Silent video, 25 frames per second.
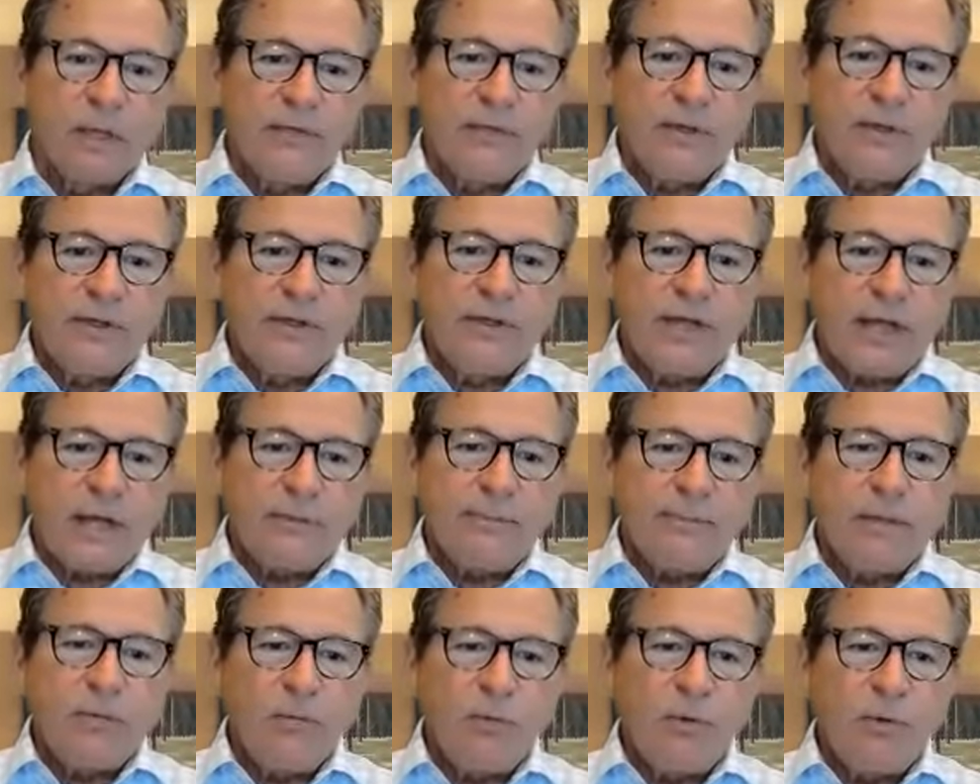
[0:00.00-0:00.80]
that you got to
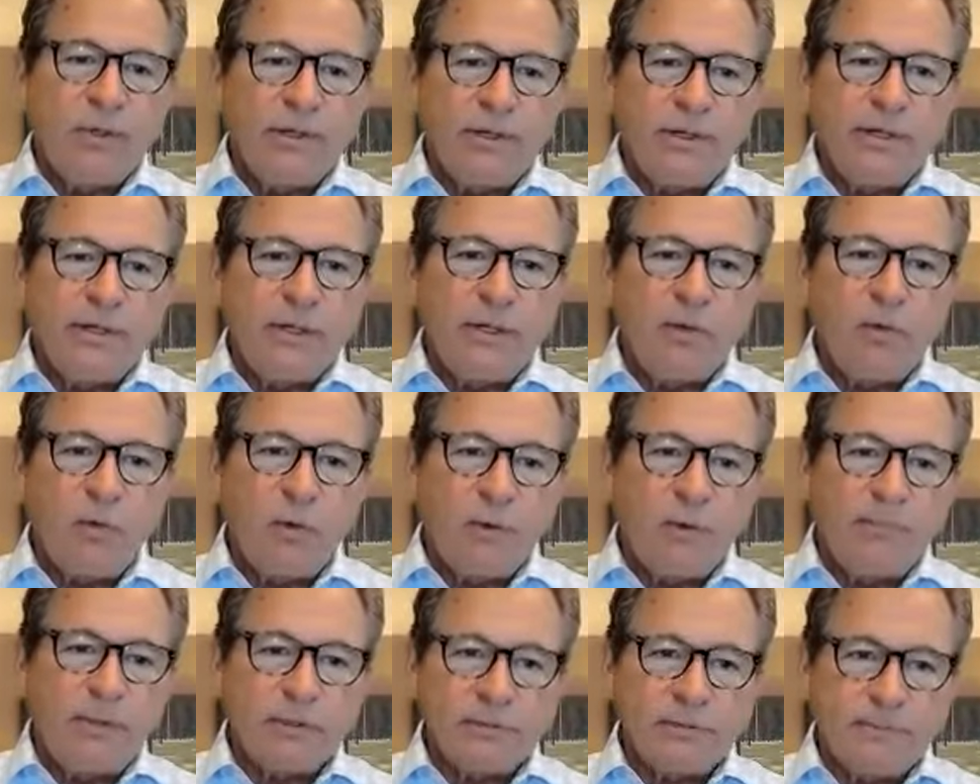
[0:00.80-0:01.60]
be willing to do
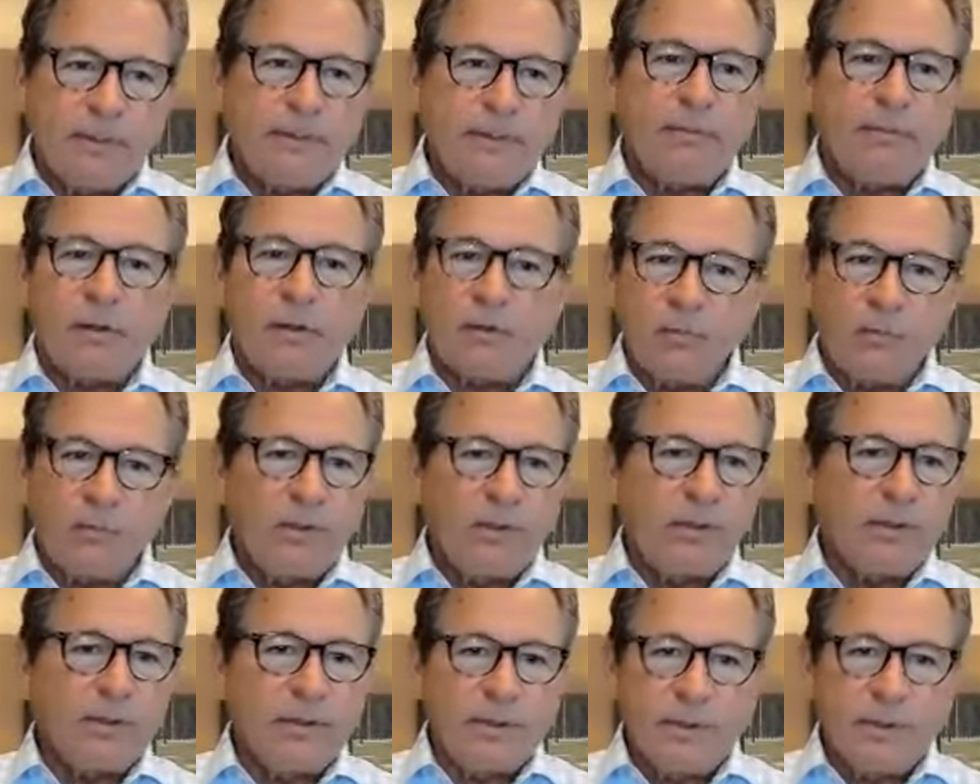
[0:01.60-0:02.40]
what most people aren't
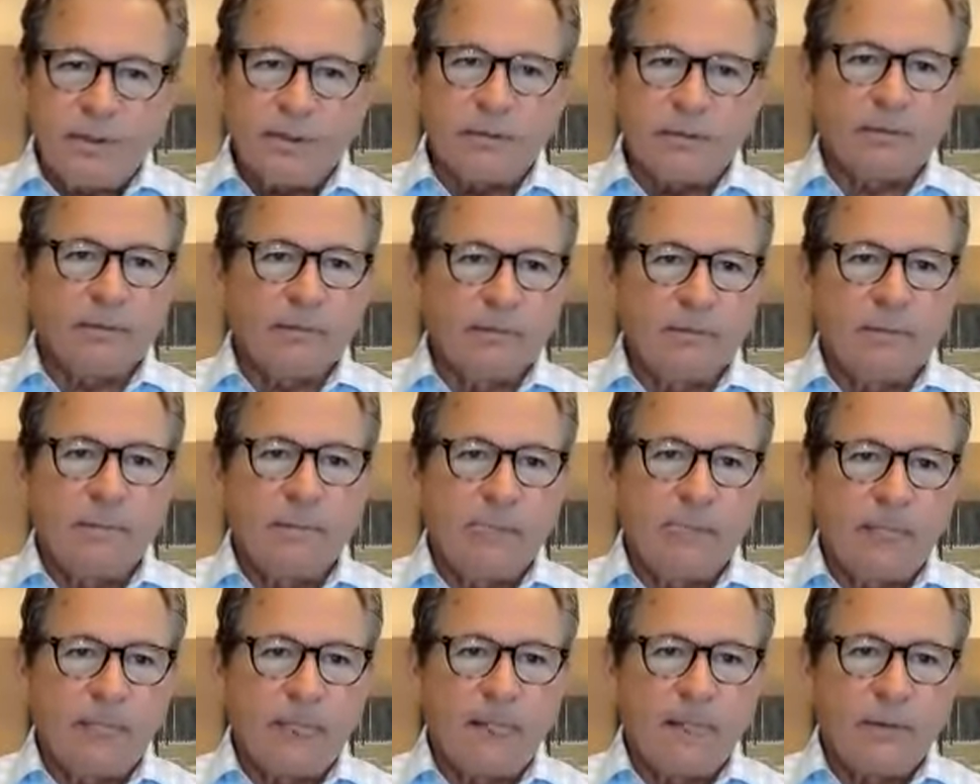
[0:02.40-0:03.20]
willing to do,
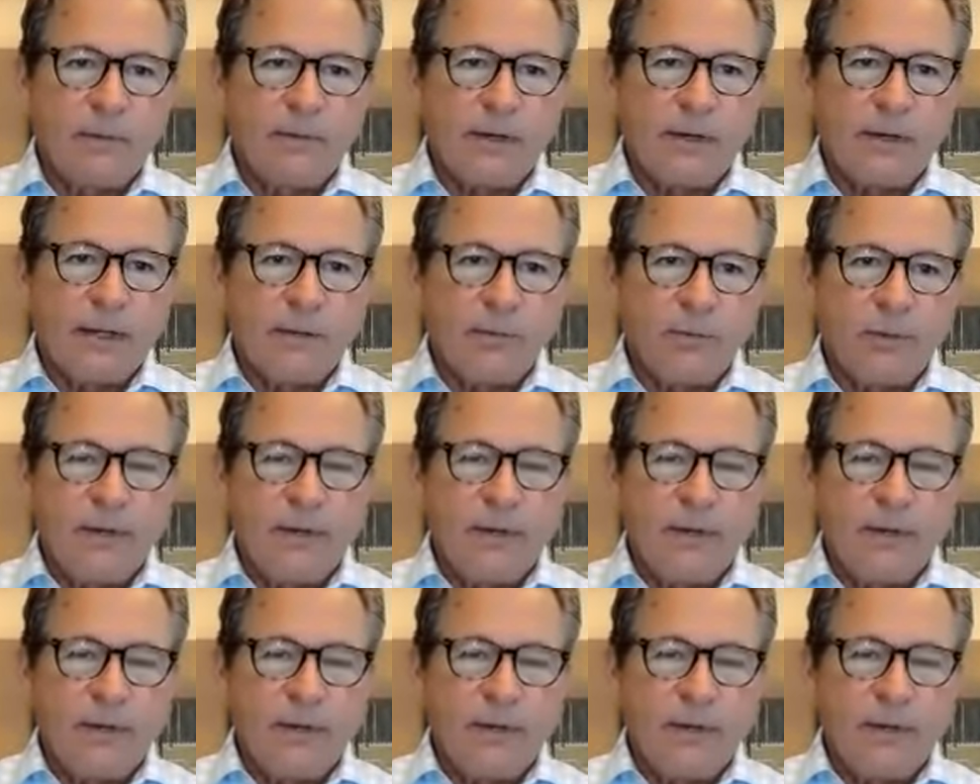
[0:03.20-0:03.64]
right?